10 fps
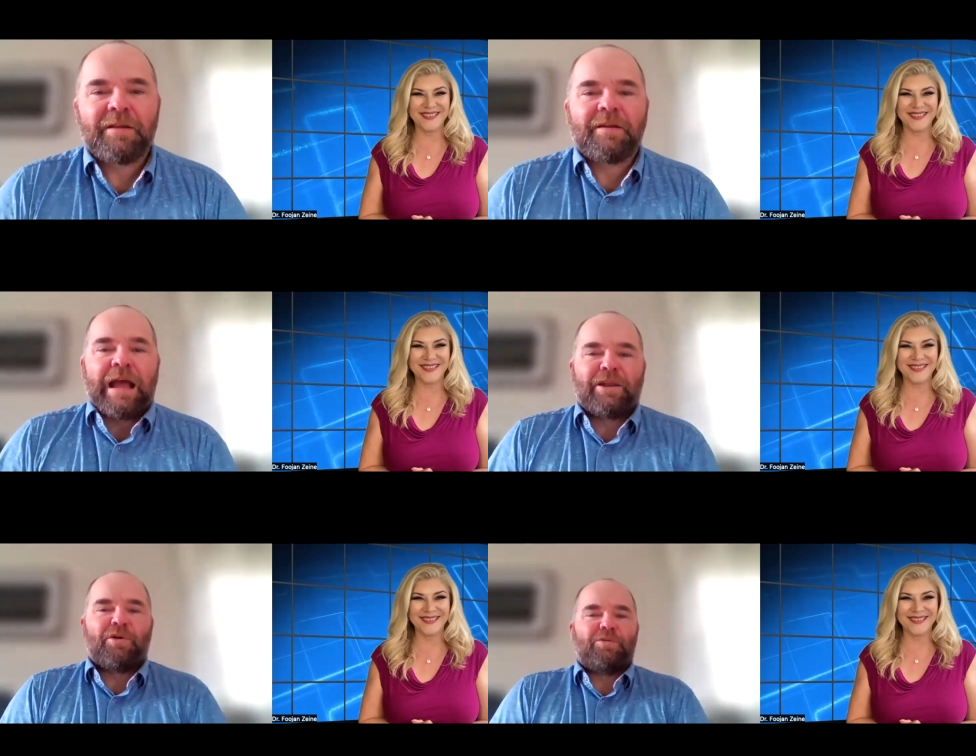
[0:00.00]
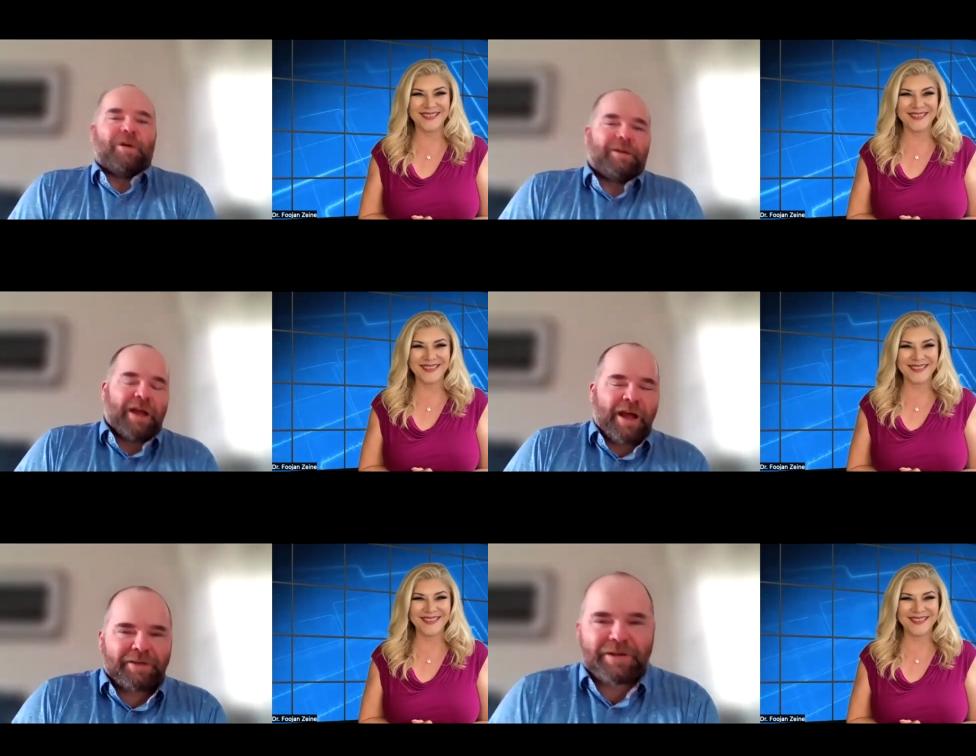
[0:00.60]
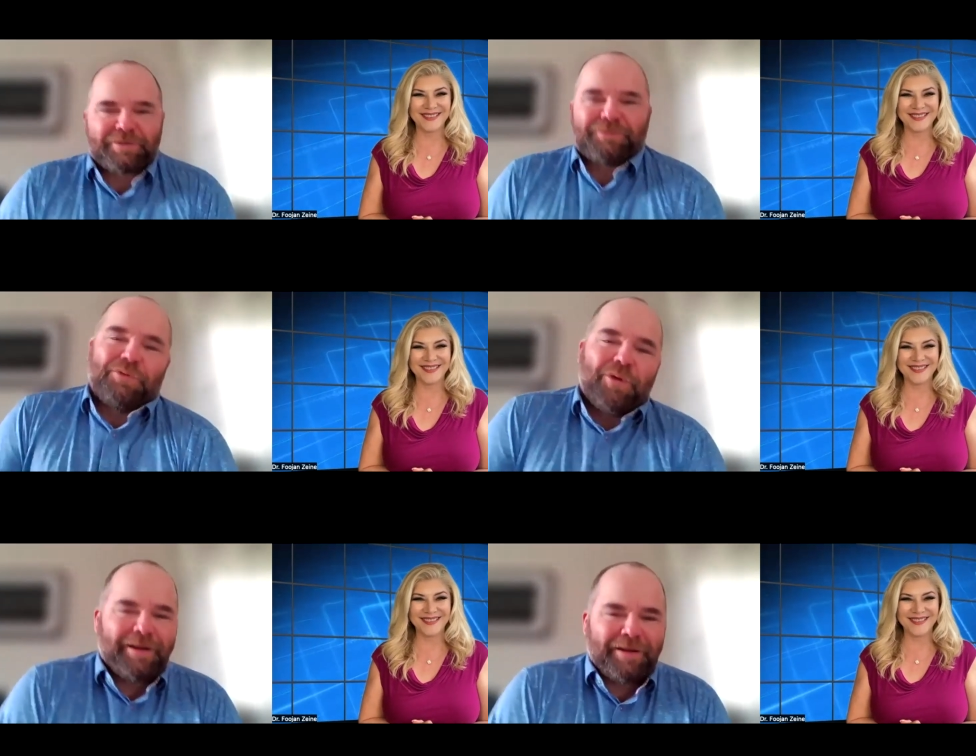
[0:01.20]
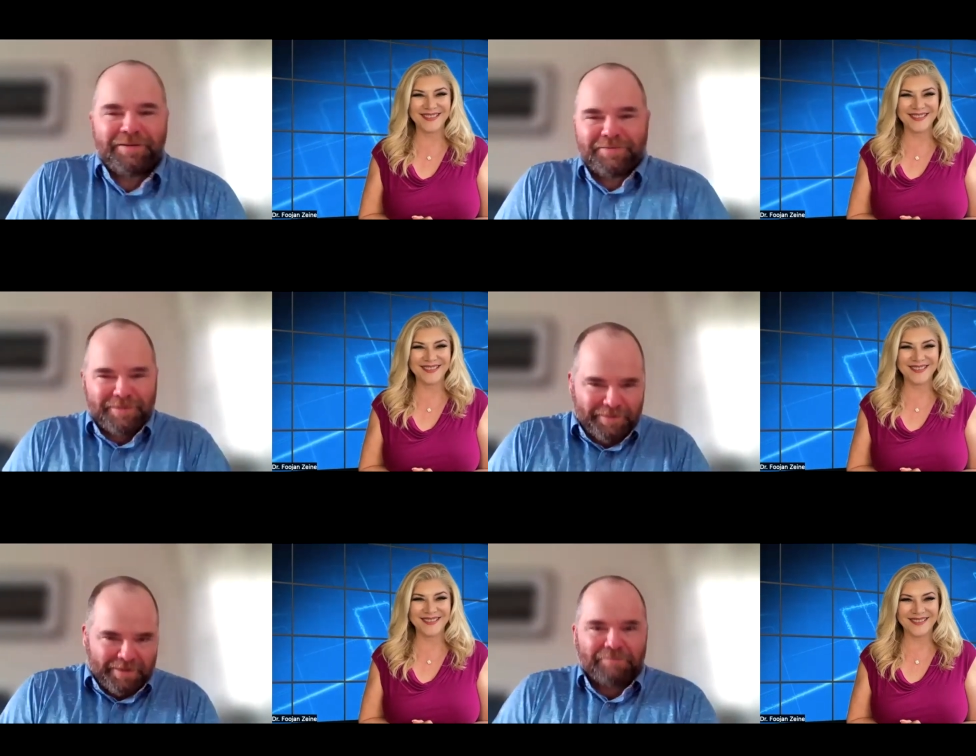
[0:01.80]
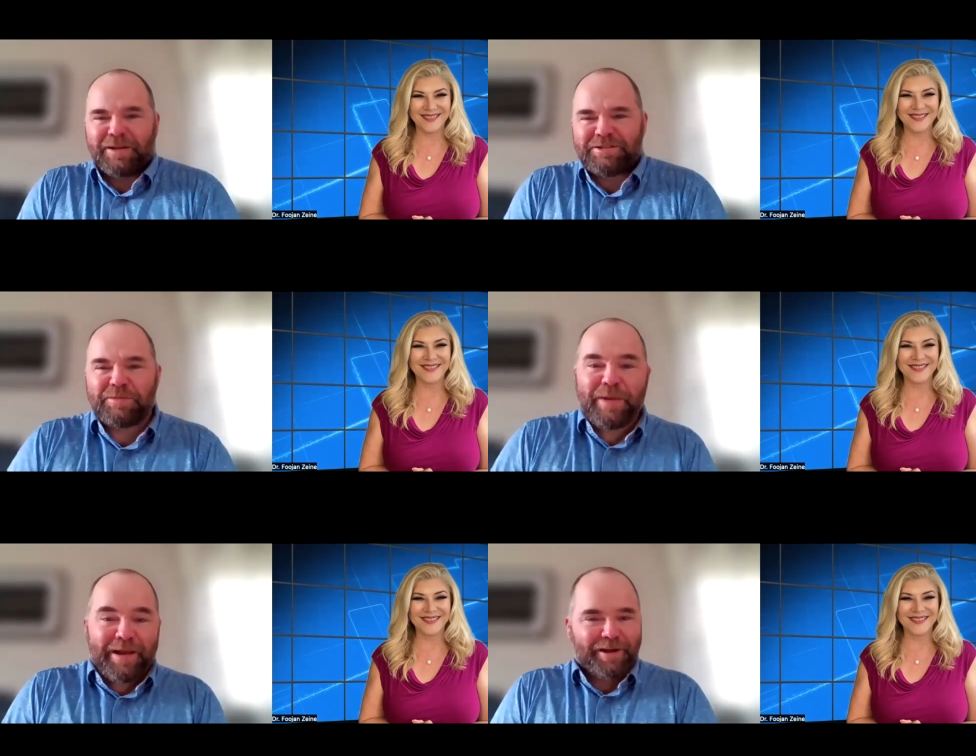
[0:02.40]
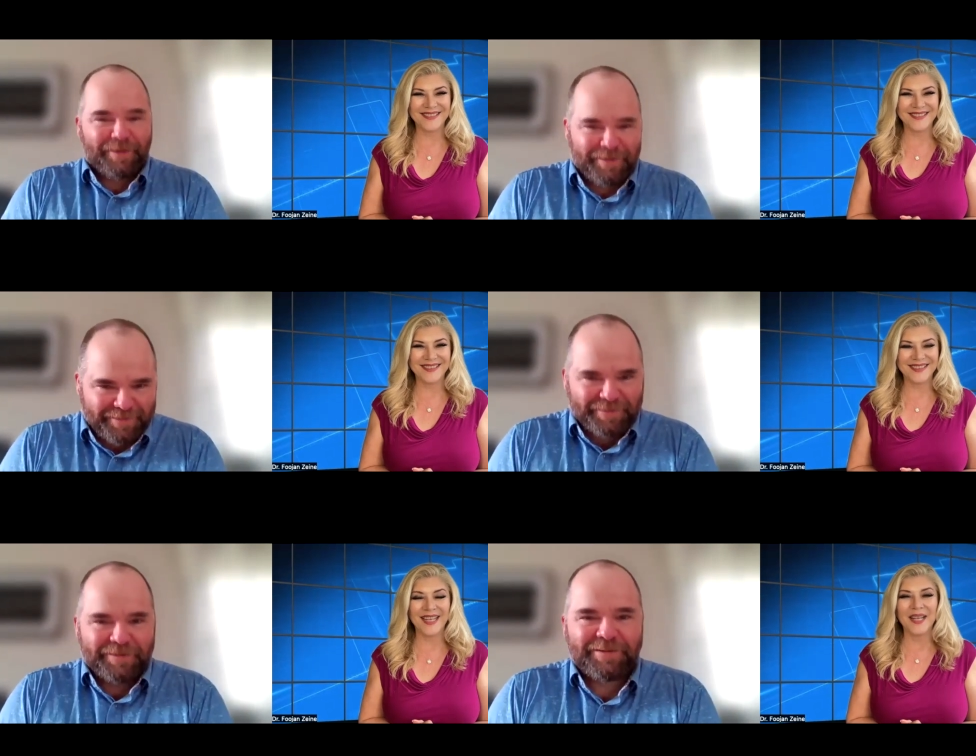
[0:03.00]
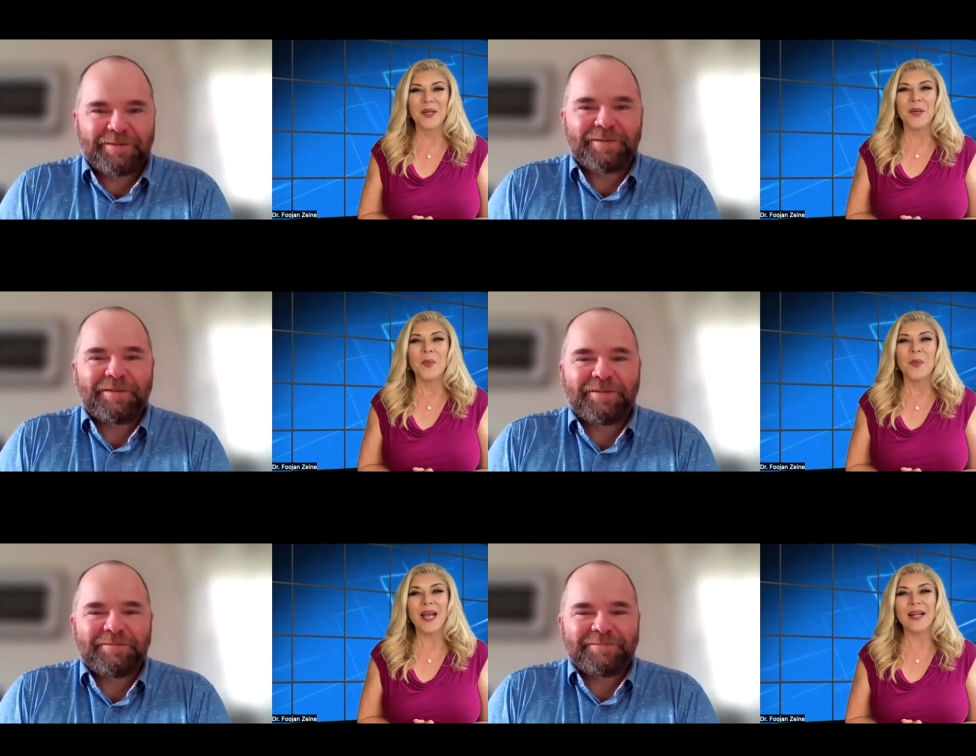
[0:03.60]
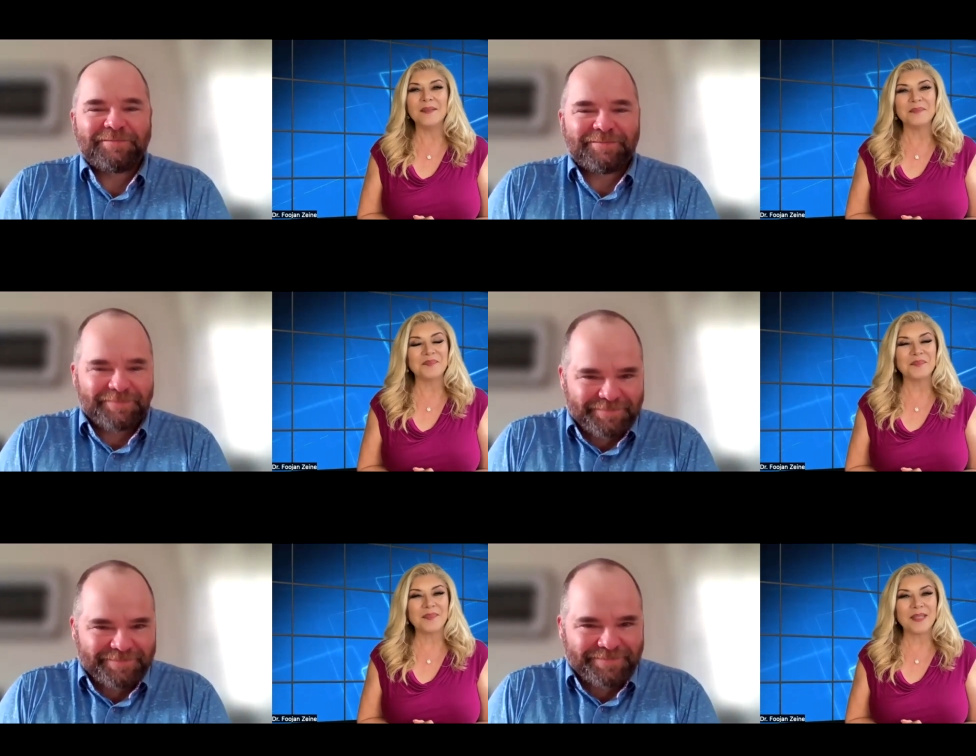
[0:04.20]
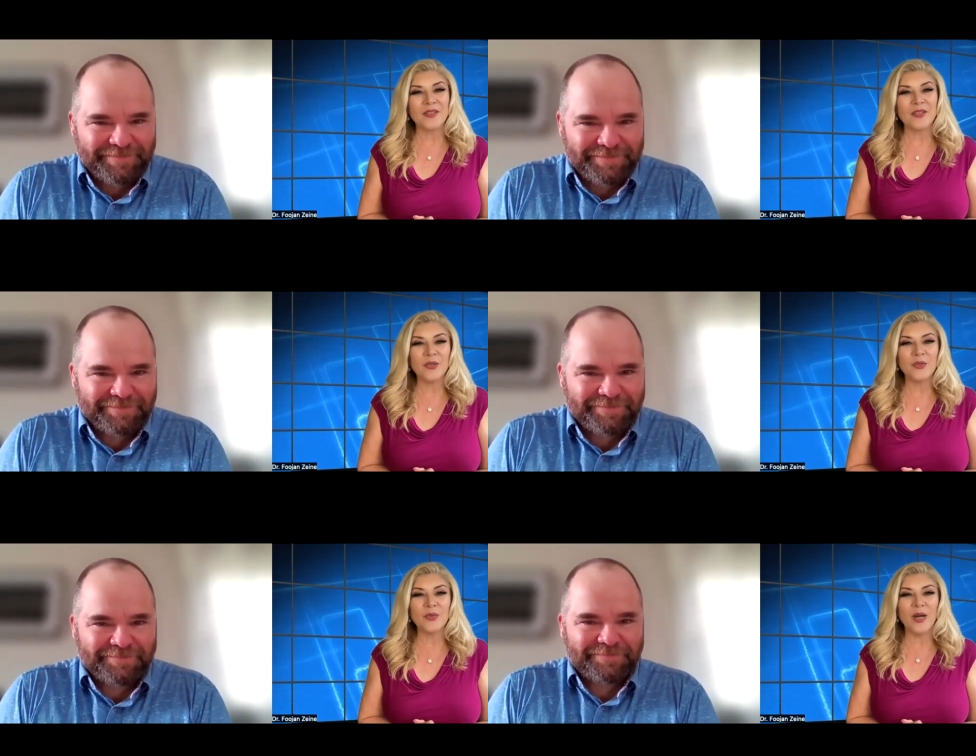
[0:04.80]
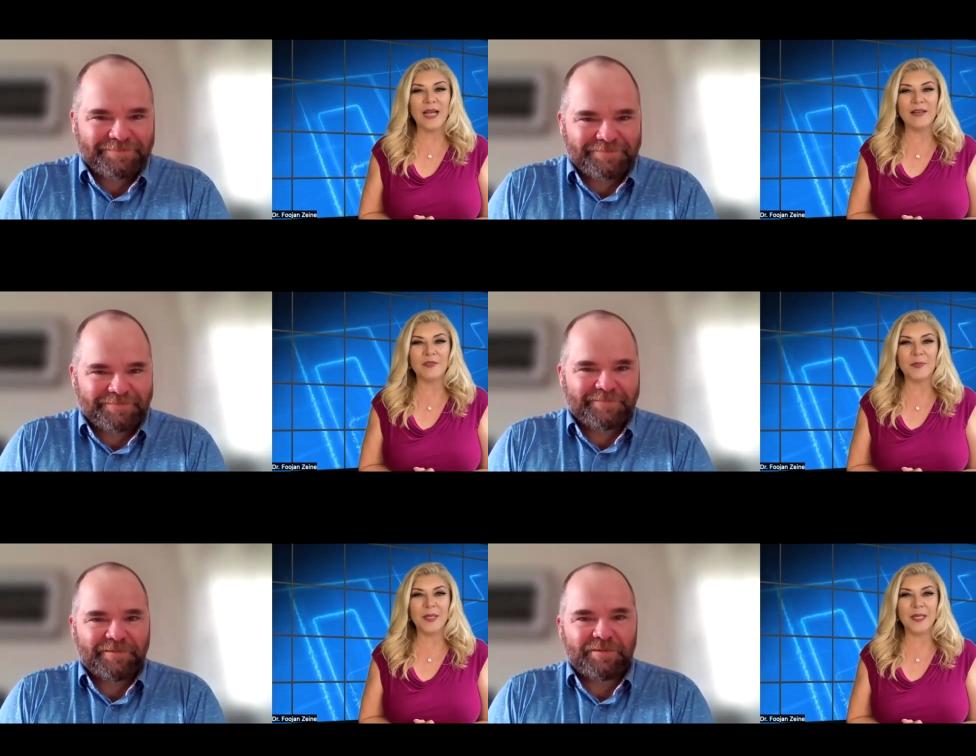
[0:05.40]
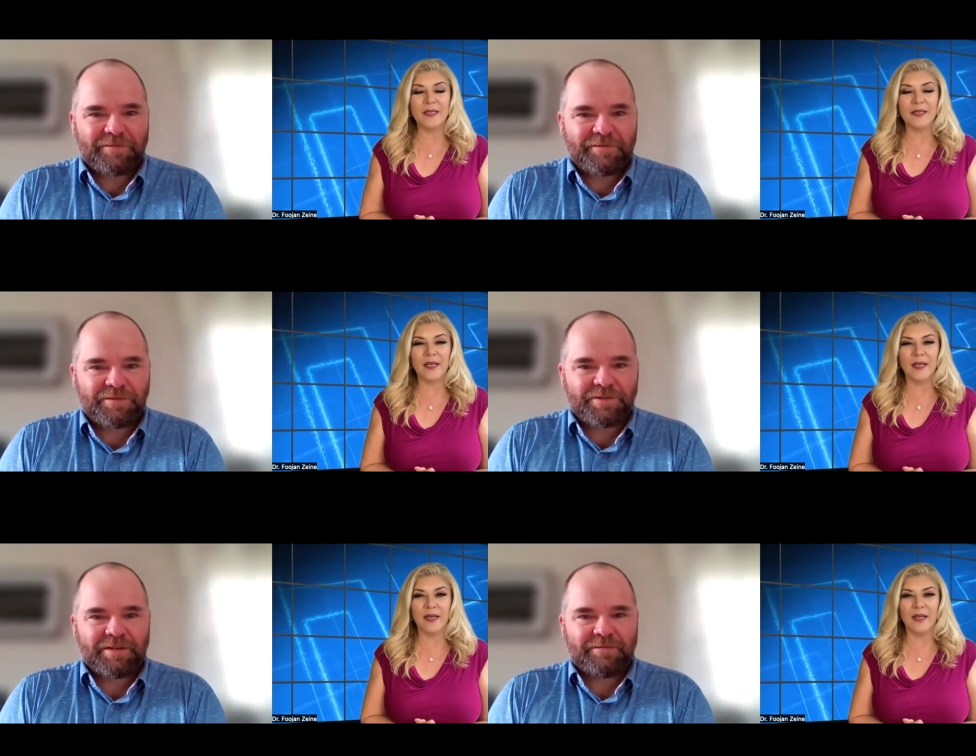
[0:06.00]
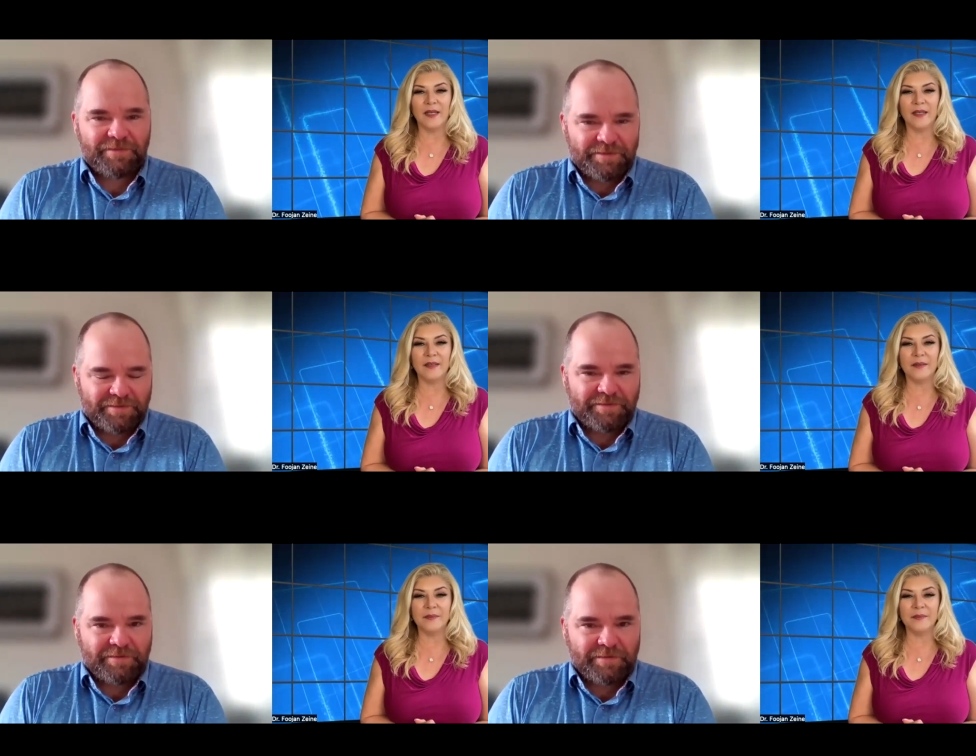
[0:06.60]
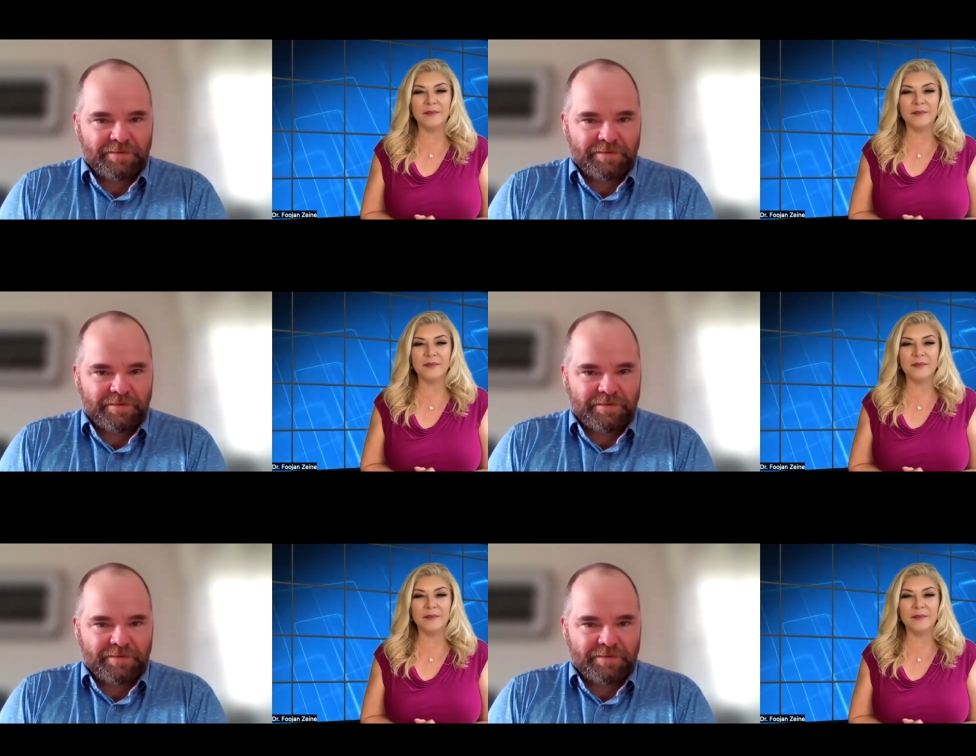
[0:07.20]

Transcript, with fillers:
Speaker 1: Hello, Dr. Foojan. Nice to be here.
Speaker 2: Well, you have been, I